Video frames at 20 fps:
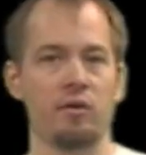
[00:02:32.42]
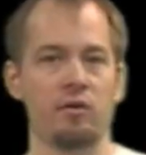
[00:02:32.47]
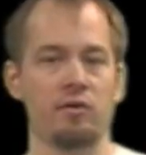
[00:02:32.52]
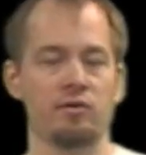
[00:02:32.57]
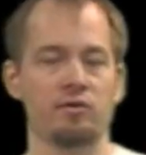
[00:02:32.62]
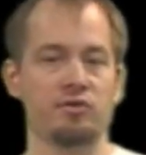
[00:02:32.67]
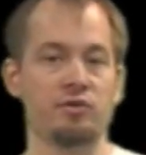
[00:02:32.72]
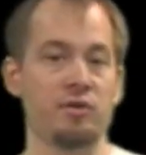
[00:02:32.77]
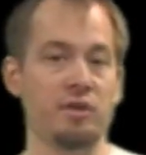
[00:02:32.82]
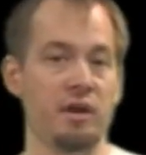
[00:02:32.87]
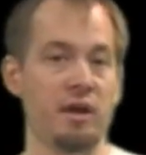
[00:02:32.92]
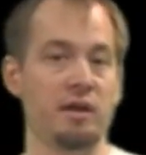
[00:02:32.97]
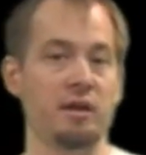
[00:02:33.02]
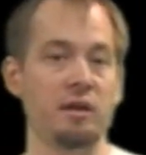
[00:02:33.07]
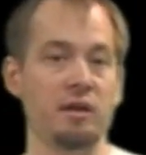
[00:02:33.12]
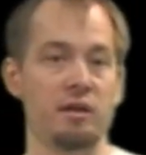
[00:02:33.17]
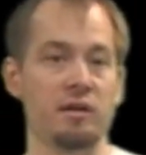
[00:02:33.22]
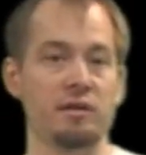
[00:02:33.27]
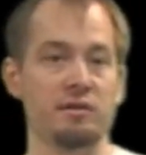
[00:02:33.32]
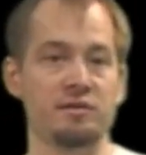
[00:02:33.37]
So the
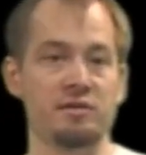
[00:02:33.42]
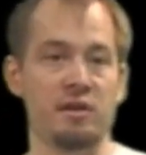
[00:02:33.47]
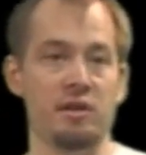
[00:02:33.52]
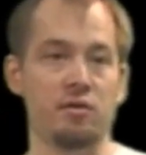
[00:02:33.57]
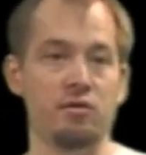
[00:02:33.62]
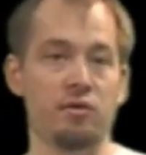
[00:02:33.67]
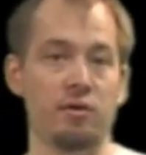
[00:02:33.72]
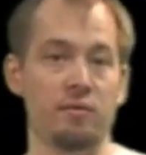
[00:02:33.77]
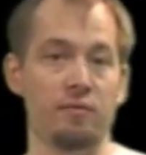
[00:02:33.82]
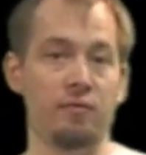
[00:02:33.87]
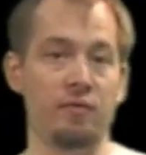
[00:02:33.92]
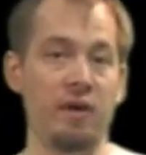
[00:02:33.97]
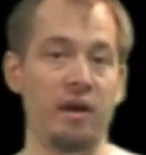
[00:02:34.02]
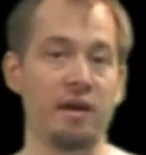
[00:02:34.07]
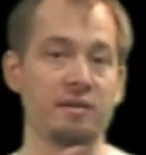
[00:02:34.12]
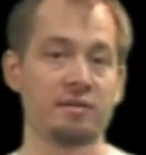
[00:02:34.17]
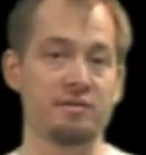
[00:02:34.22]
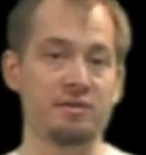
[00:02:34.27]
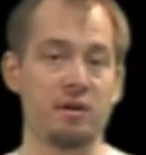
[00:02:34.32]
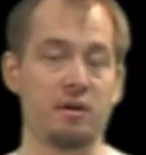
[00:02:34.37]
idea is that you can
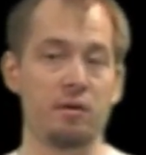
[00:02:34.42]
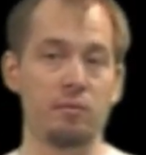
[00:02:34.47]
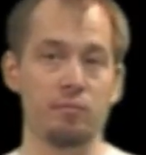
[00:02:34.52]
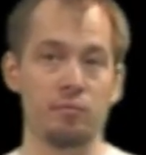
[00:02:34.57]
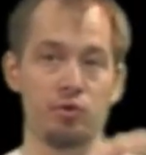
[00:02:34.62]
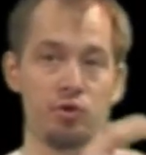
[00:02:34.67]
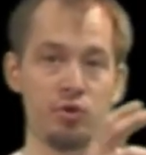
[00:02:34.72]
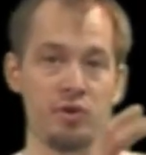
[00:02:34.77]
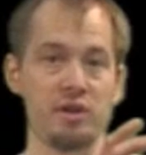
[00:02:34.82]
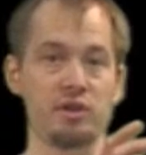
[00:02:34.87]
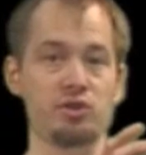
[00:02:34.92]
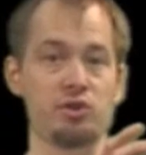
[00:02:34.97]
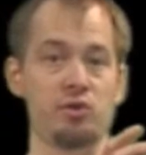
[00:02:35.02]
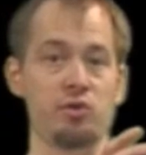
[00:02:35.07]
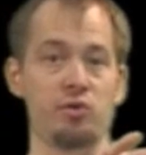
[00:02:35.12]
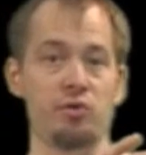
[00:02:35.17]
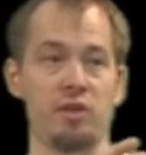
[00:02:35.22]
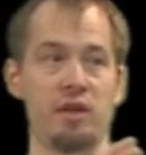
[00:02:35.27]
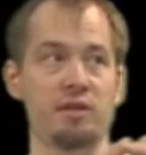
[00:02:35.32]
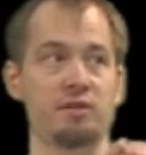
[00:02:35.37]
find some
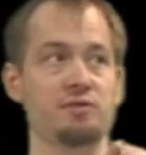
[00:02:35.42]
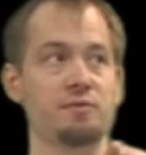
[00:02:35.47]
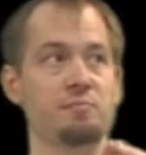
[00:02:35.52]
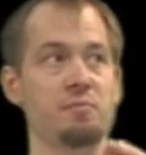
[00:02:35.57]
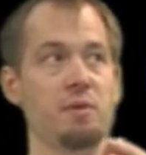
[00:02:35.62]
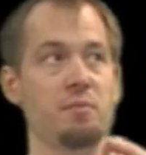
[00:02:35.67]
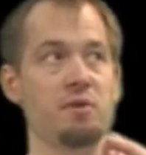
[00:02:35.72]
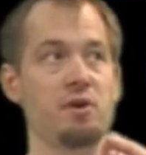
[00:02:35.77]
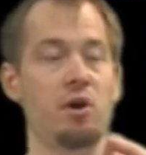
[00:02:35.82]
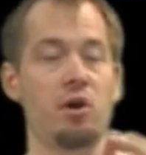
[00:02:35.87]
creature that's maybe